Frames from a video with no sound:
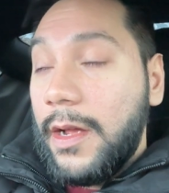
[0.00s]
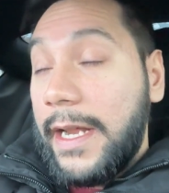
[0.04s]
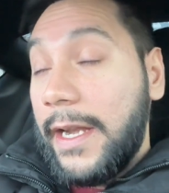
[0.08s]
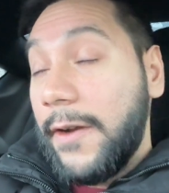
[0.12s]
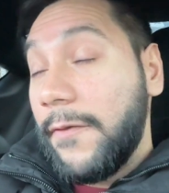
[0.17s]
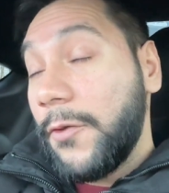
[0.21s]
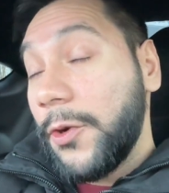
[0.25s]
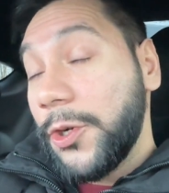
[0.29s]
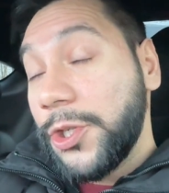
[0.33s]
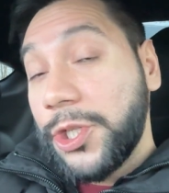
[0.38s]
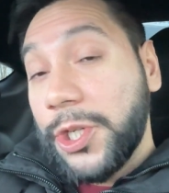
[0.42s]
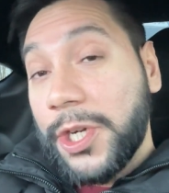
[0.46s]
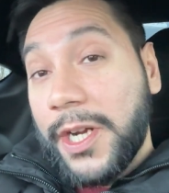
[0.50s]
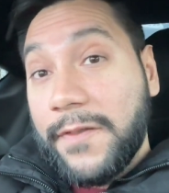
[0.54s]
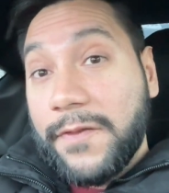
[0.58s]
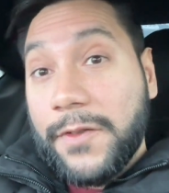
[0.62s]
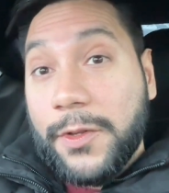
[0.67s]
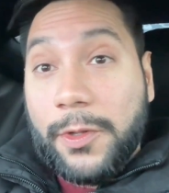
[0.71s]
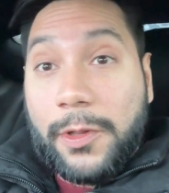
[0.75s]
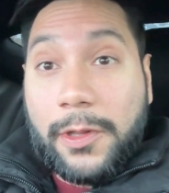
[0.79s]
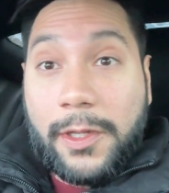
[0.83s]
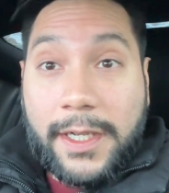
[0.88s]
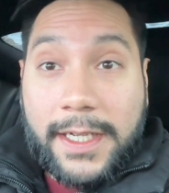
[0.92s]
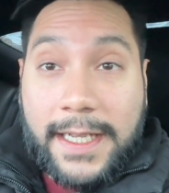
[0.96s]
And of course, you're going
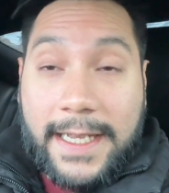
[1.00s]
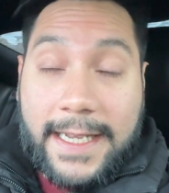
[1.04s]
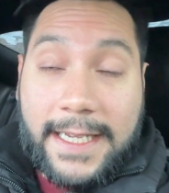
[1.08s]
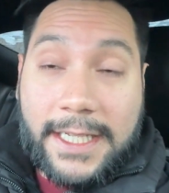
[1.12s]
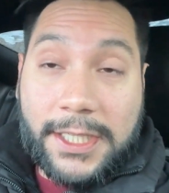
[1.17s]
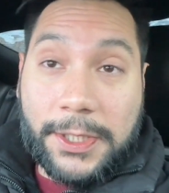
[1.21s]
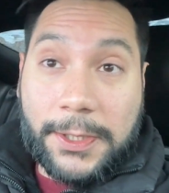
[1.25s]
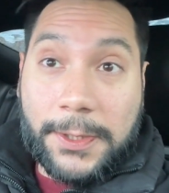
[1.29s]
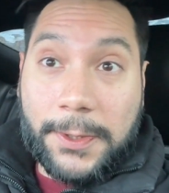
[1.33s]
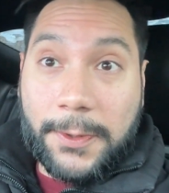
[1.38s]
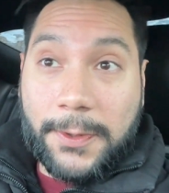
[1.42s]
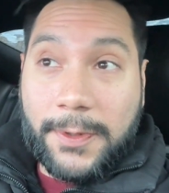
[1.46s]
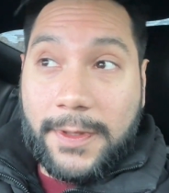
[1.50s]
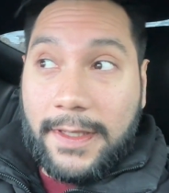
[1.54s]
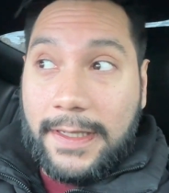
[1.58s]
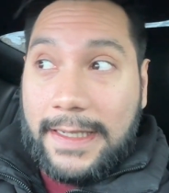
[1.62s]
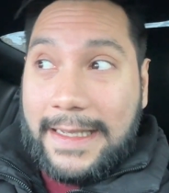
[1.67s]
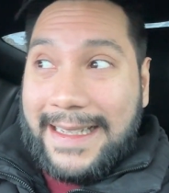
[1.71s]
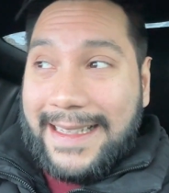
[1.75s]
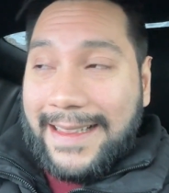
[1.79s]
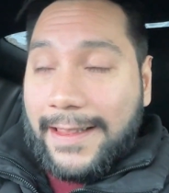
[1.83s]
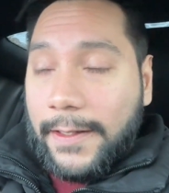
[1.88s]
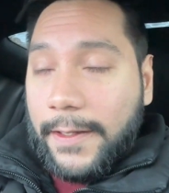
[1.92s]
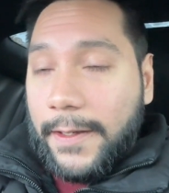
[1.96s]
to have to look into
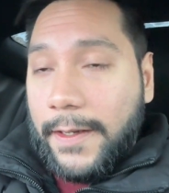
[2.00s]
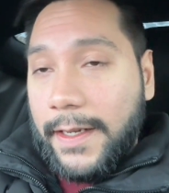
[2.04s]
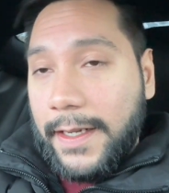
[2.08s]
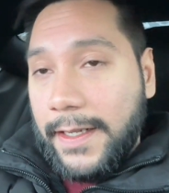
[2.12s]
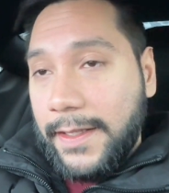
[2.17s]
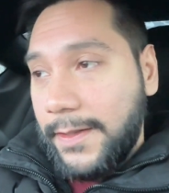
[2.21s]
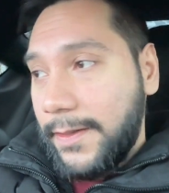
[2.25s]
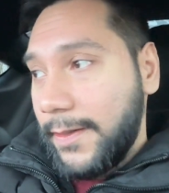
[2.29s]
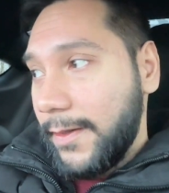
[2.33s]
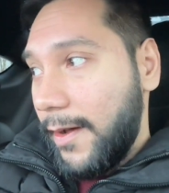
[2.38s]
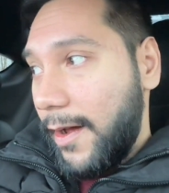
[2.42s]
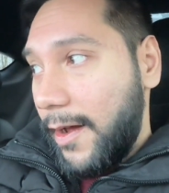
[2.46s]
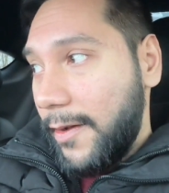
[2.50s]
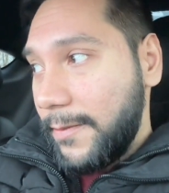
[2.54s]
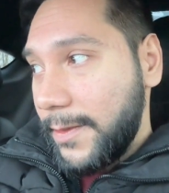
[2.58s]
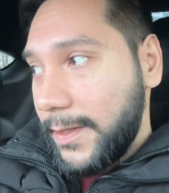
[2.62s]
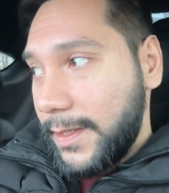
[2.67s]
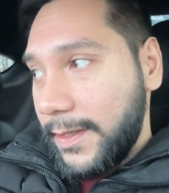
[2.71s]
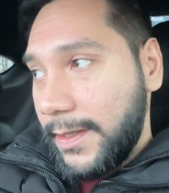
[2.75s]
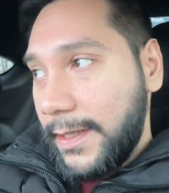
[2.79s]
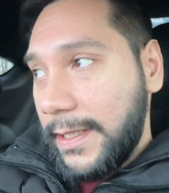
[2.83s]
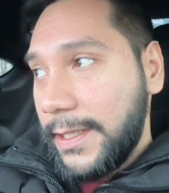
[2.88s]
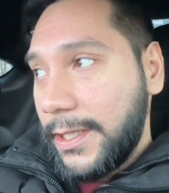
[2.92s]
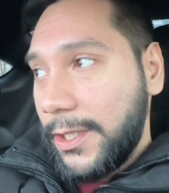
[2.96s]
the clearance. So
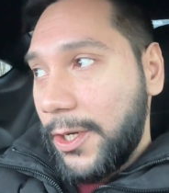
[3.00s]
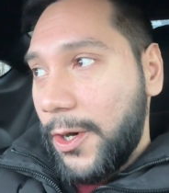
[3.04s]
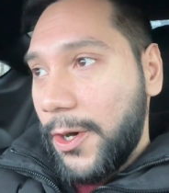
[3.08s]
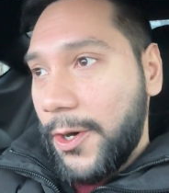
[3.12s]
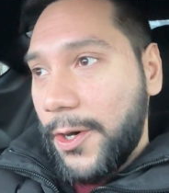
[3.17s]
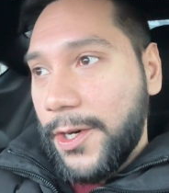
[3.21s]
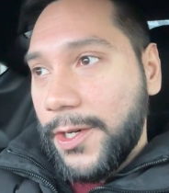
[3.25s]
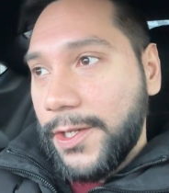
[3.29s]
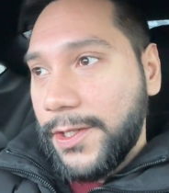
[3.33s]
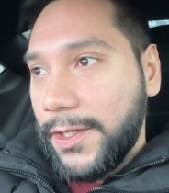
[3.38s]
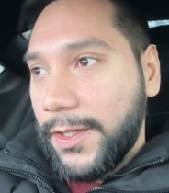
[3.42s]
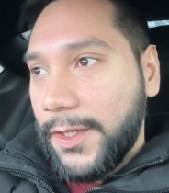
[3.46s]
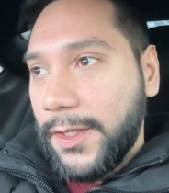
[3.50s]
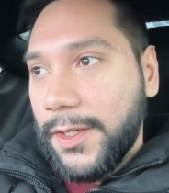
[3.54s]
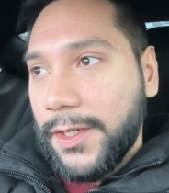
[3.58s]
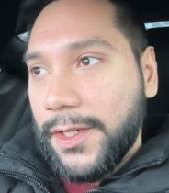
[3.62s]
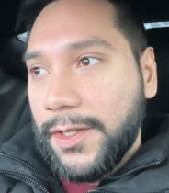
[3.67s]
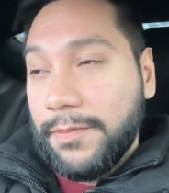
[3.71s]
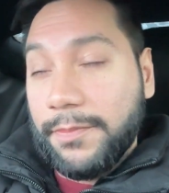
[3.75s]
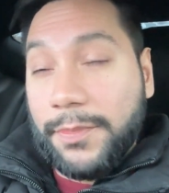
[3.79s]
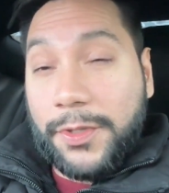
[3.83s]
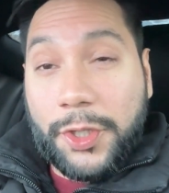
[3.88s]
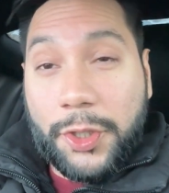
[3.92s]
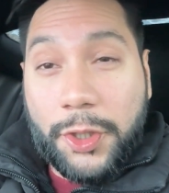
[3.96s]
obviously, these cars
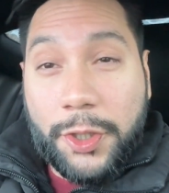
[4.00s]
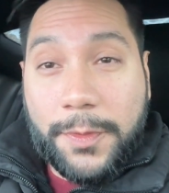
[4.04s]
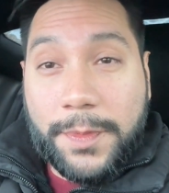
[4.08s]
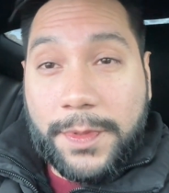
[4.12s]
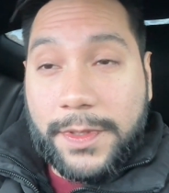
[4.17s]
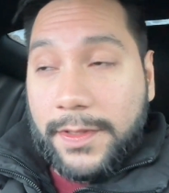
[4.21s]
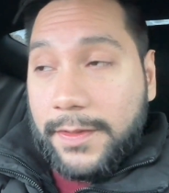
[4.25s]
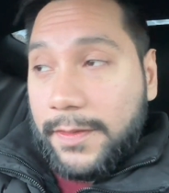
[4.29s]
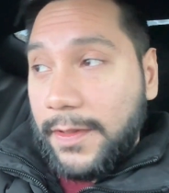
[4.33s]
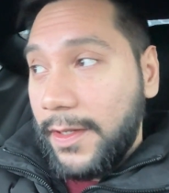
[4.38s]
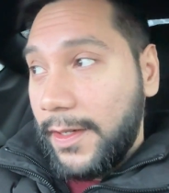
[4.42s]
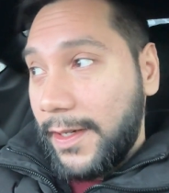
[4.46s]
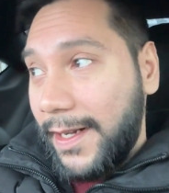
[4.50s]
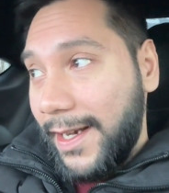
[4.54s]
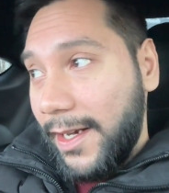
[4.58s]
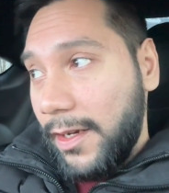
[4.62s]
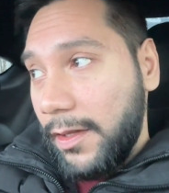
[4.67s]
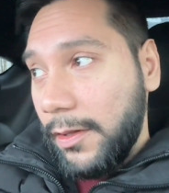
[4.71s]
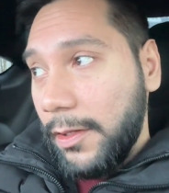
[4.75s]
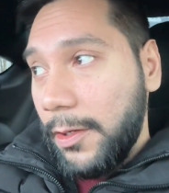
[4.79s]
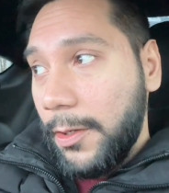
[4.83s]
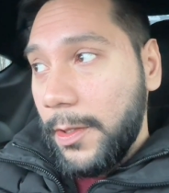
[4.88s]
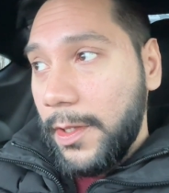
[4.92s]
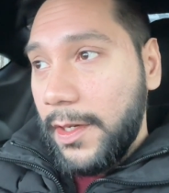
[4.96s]
are coupes. They're kind
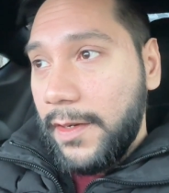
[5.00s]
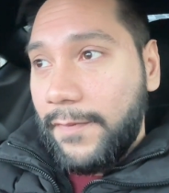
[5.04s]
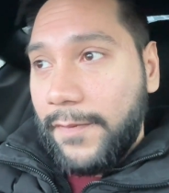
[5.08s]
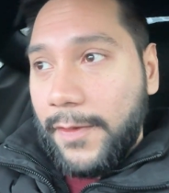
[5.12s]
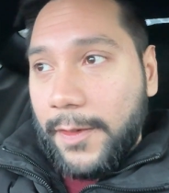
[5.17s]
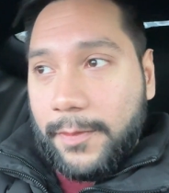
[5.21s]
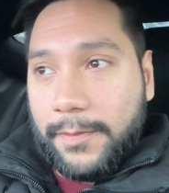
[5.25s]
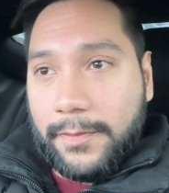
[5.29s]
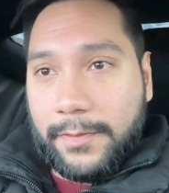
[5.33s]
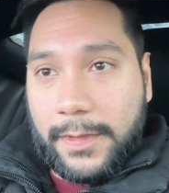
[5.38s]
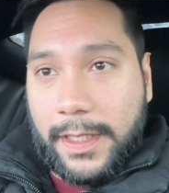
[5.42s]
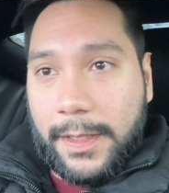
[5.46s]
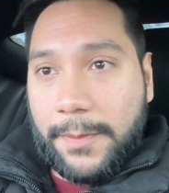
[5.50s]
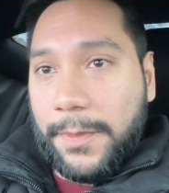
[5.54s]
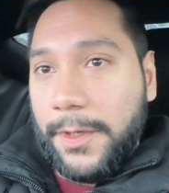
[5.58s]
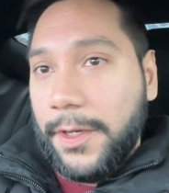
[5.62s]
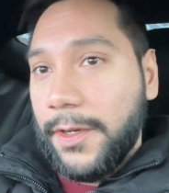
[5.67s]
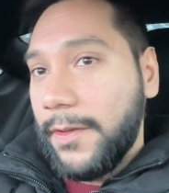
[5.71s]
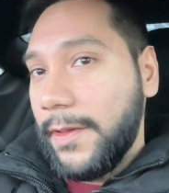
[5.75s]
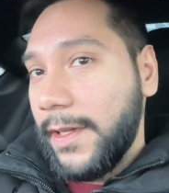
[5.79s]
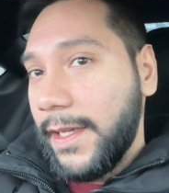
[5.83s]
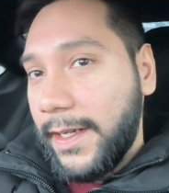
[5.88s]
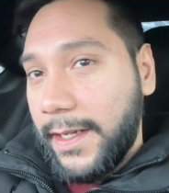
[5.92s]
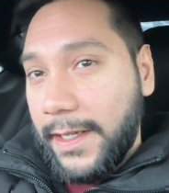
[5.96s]
of lowered from
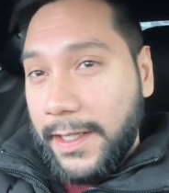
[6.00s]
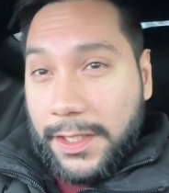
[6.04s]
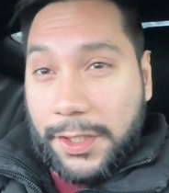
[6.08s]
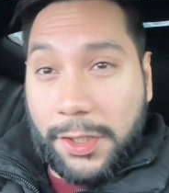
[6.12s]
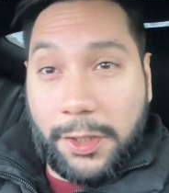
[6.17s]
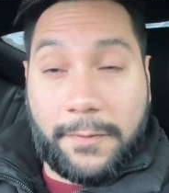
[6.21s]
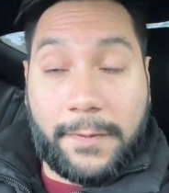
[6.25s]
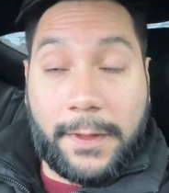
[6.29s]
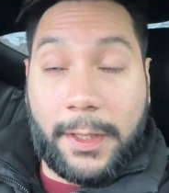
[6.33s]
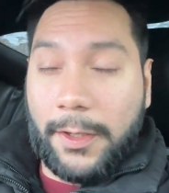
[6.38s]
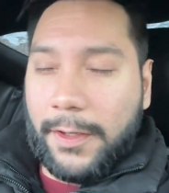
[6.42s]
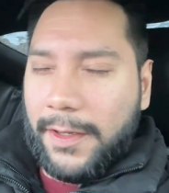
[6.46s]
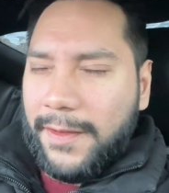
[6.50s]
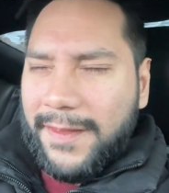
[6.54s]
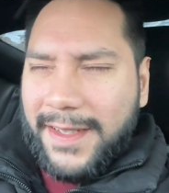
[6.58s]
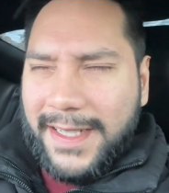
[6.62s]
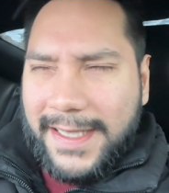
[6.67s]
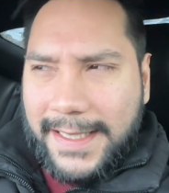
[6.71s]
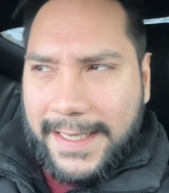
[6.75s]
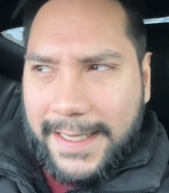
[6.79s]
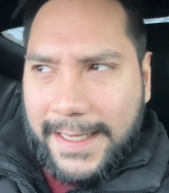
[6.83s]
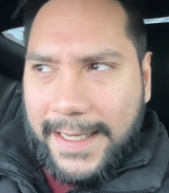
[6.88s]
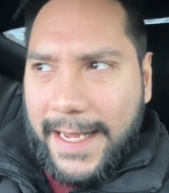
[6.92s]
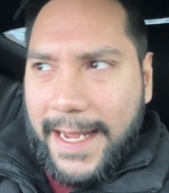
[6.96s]
compared to like an SUV or even
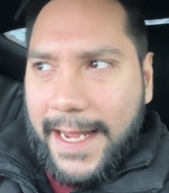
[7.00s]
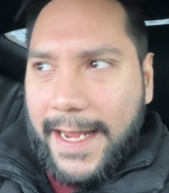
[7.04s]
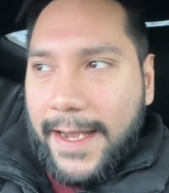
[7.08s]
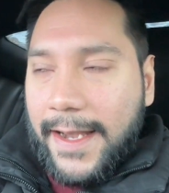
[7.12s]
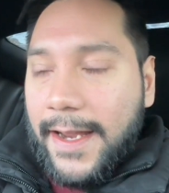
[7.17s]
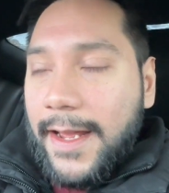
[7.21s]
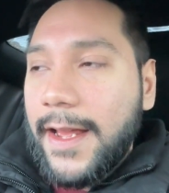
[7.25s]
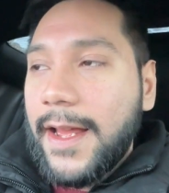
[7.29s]
a sedan.